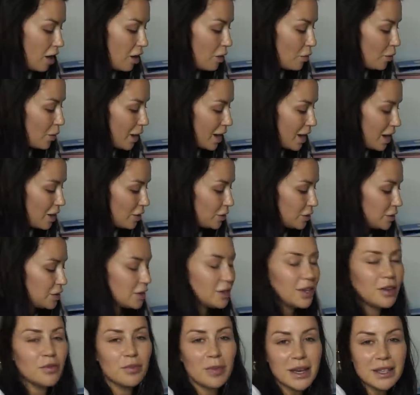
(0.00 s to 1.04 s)
Oh wow, so
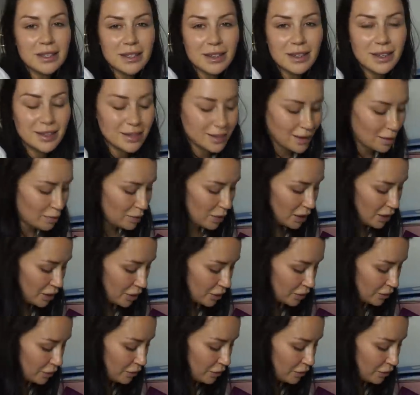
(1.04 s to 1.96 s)
they've basically sent me a load